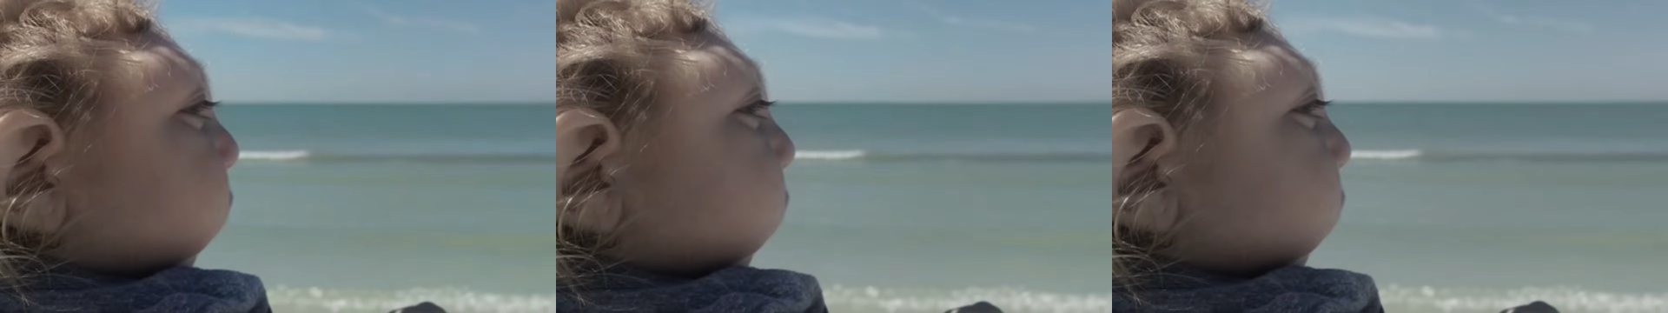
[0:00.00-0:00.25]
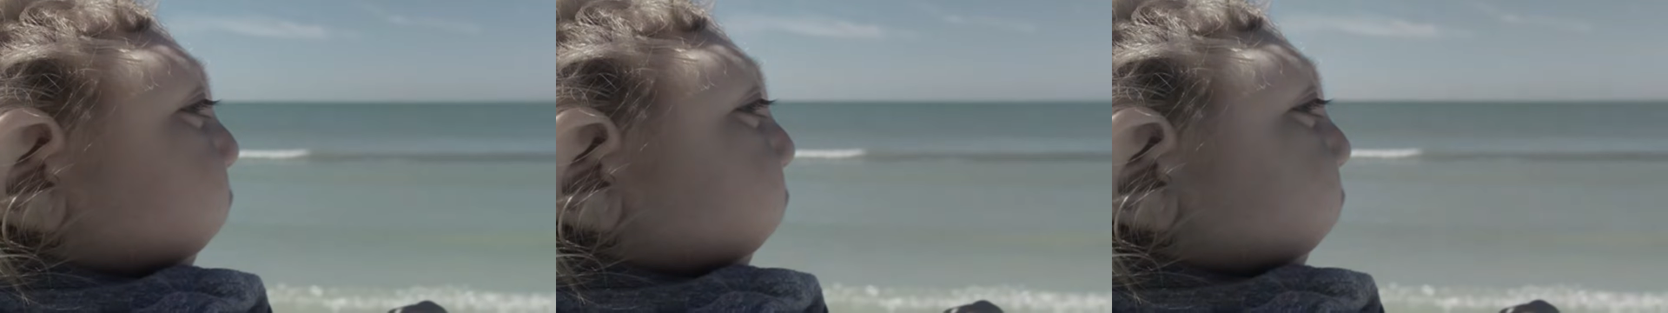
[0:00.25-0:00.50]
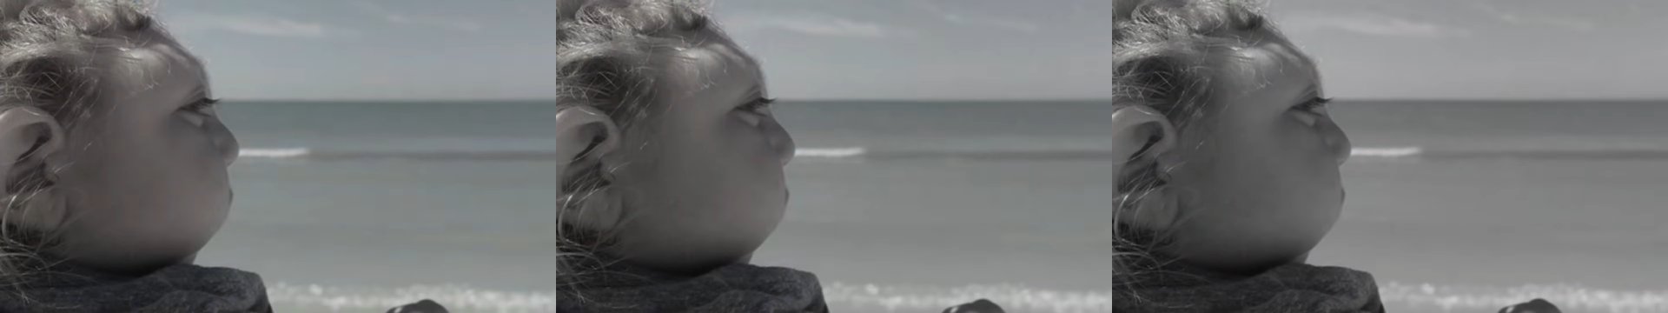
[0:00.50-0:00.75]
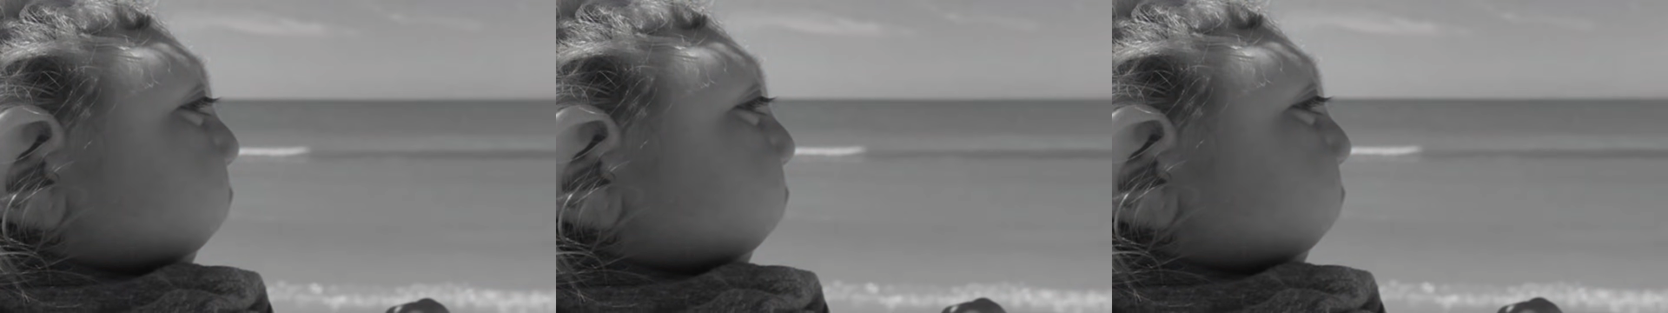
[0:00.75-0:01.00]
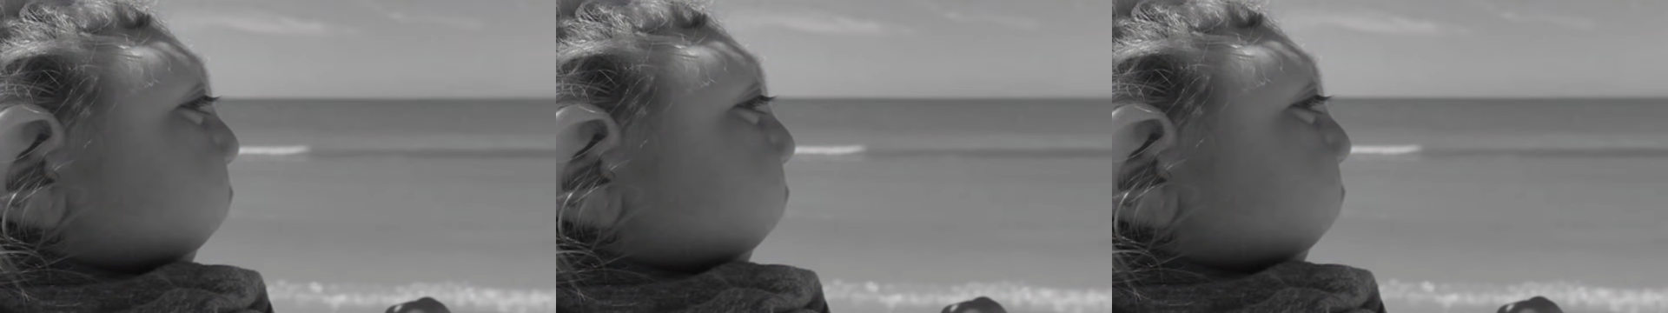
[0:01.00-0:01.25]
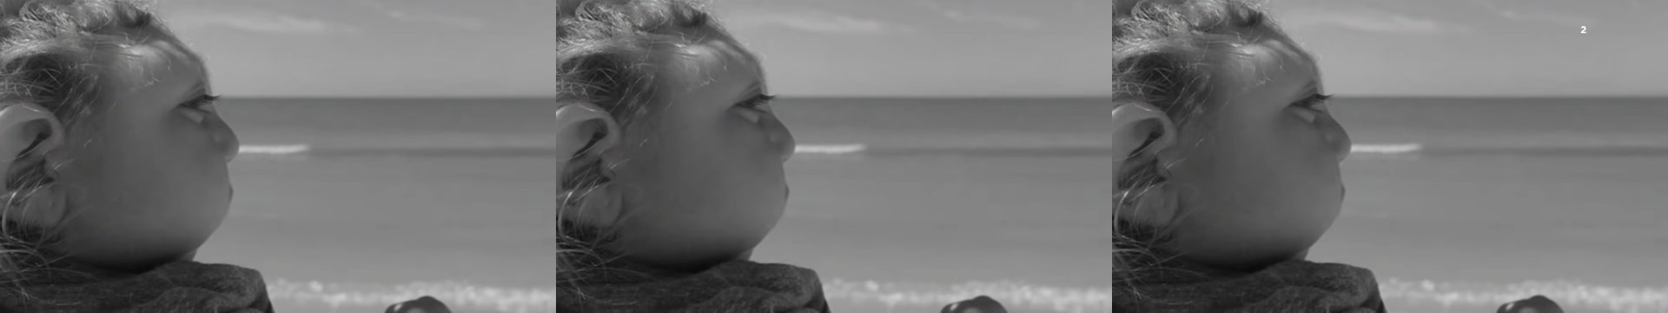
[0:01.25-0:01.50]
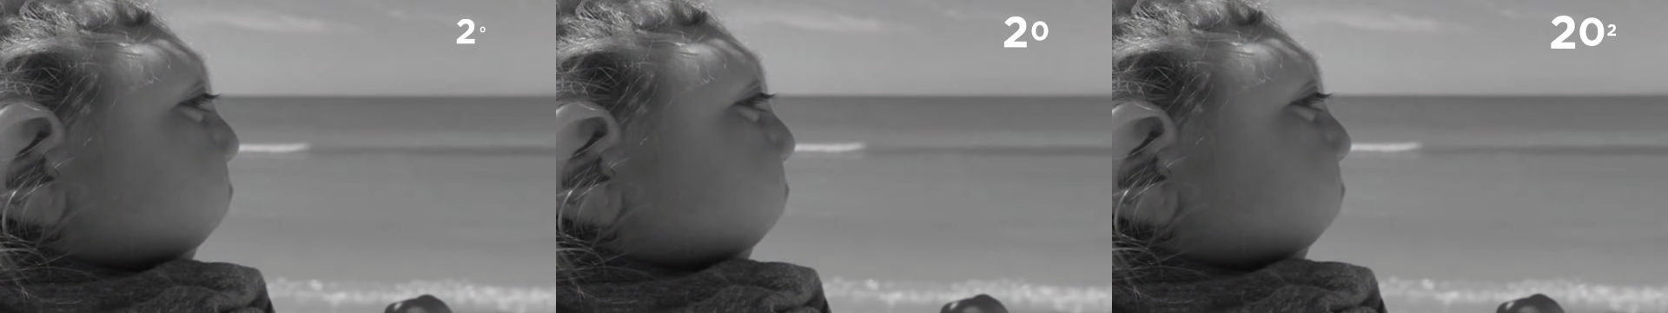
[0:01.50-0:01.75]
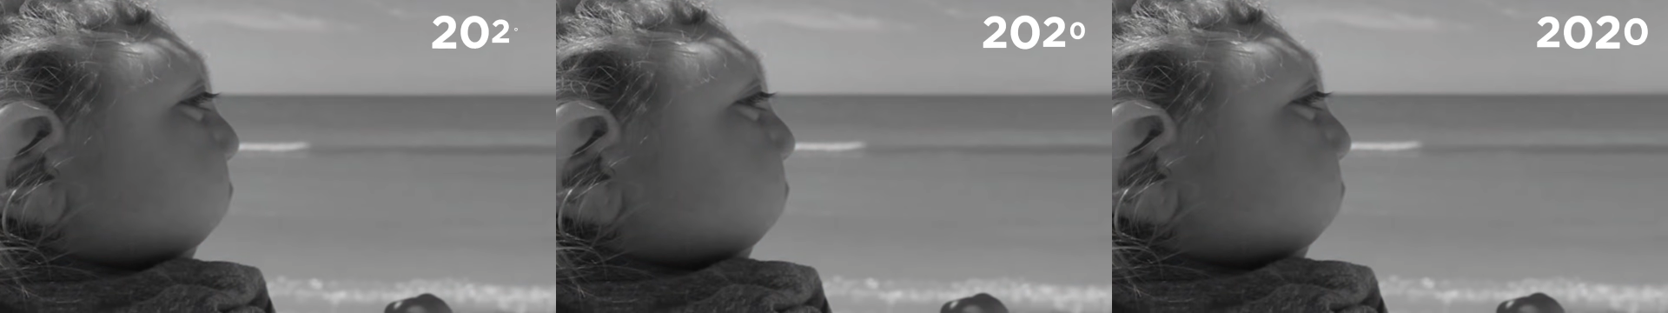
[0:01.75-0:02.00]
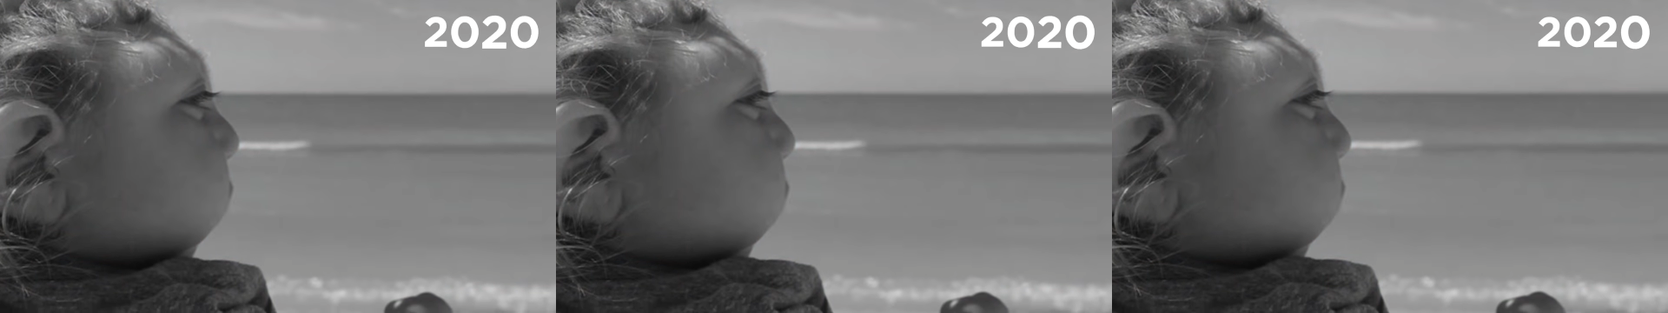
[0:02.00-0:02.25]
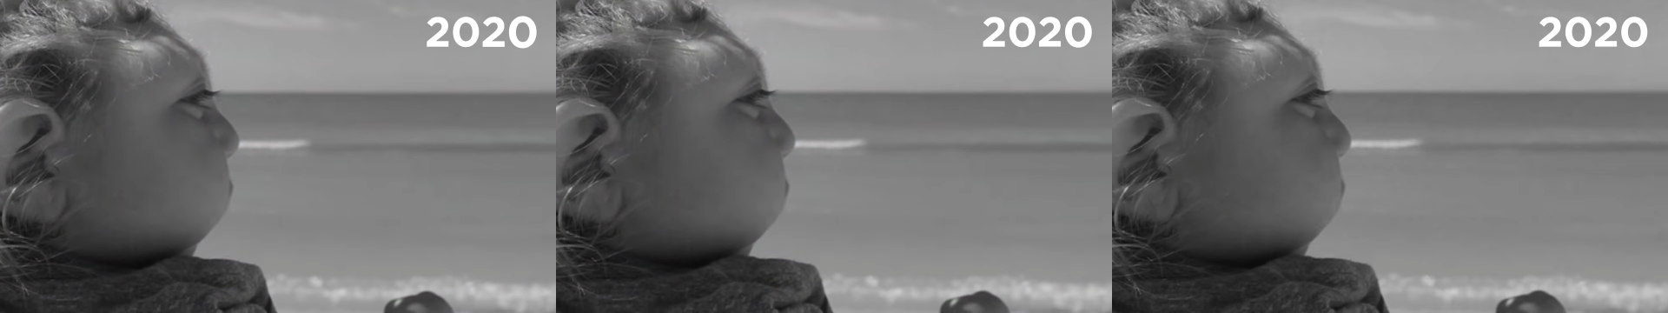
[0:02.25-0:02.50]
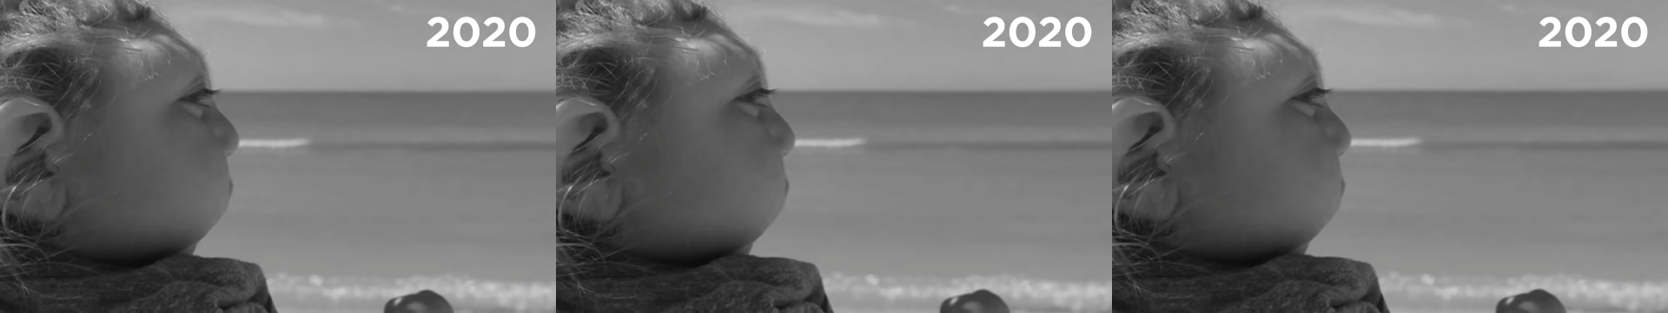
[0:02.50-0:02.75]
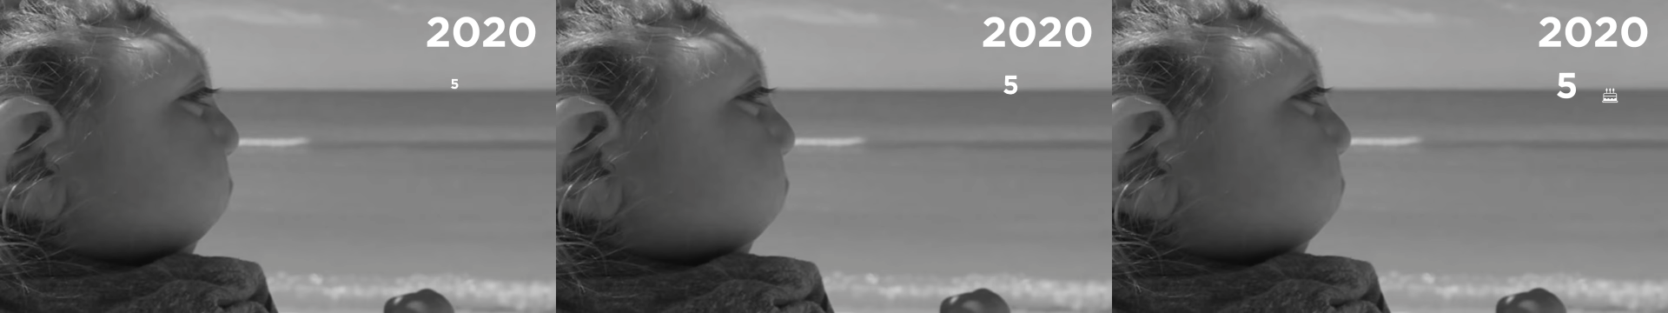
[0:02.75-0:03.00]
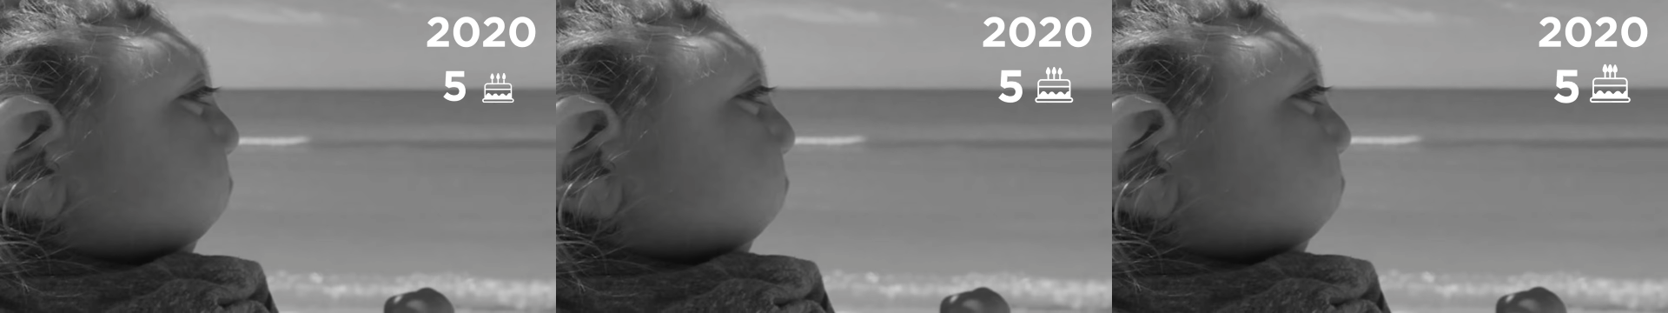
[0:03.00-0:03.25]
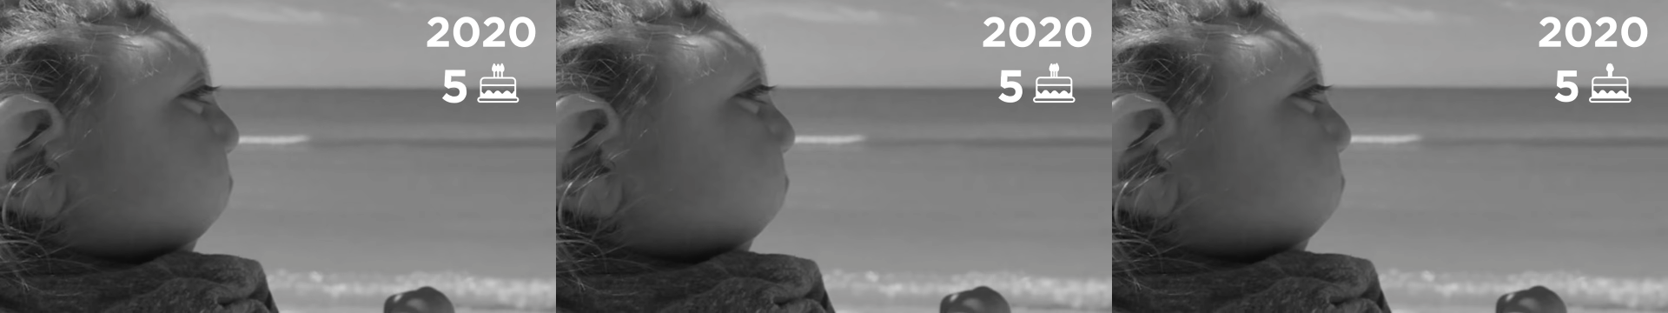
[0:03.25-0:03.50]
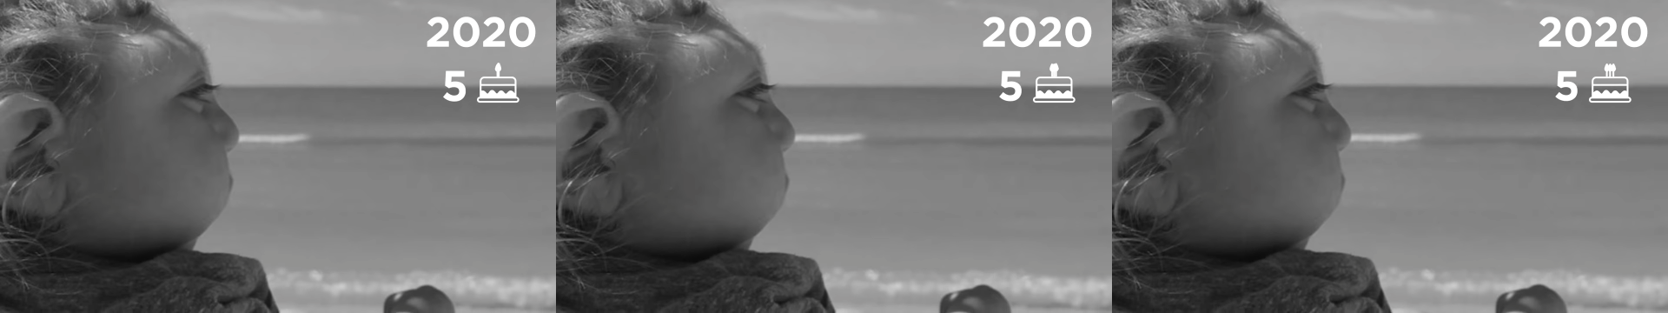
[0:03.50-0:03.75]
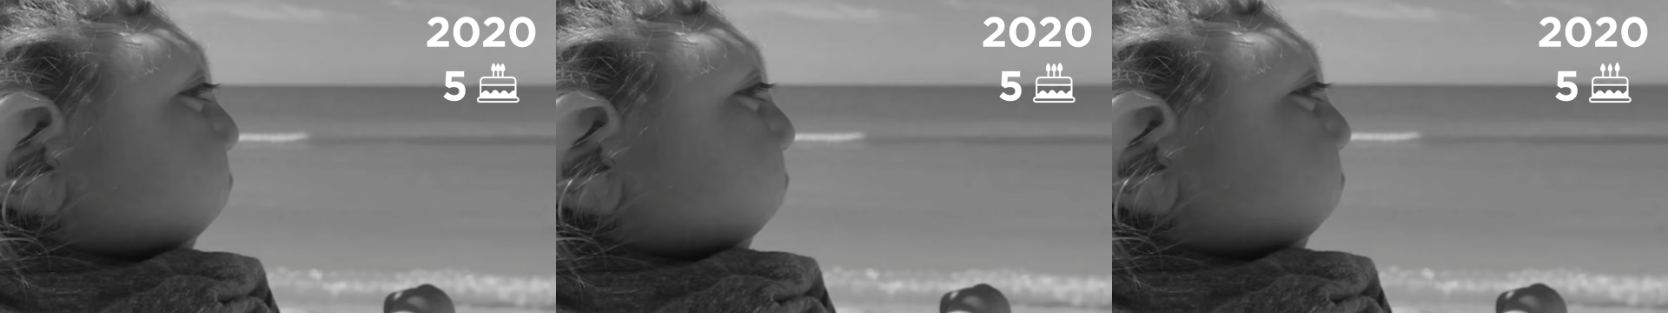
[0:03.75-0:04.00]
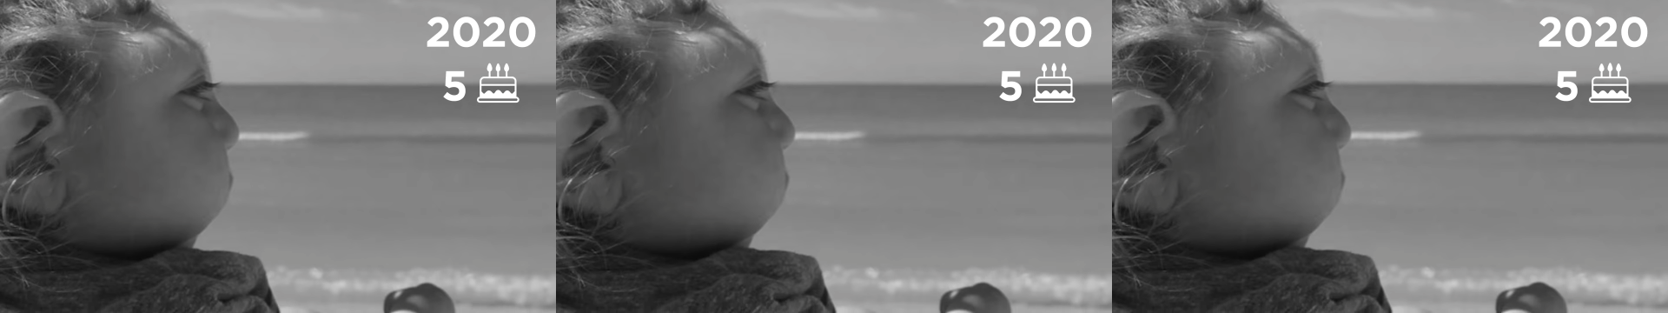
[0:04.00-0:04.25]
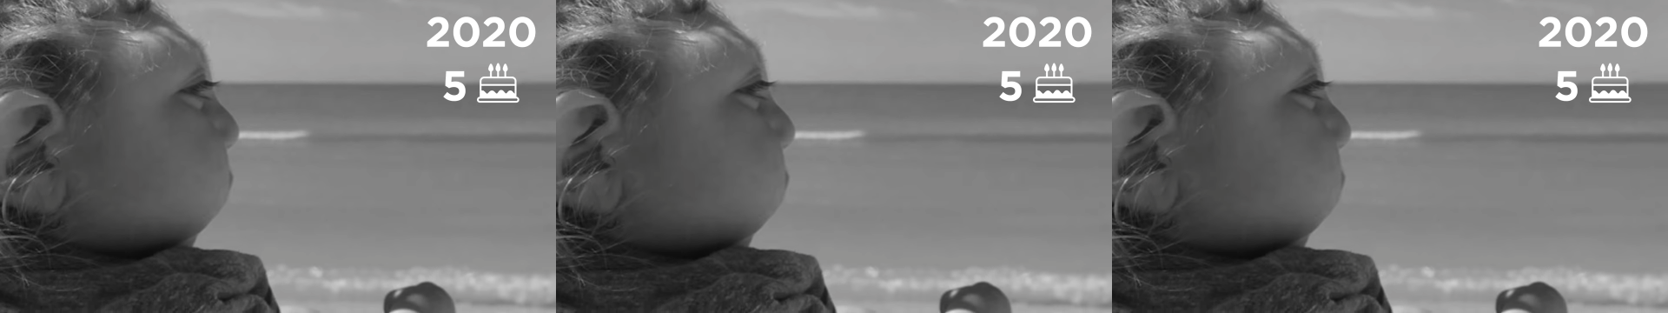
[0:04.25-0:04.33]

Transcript: [unreadable: no face in view]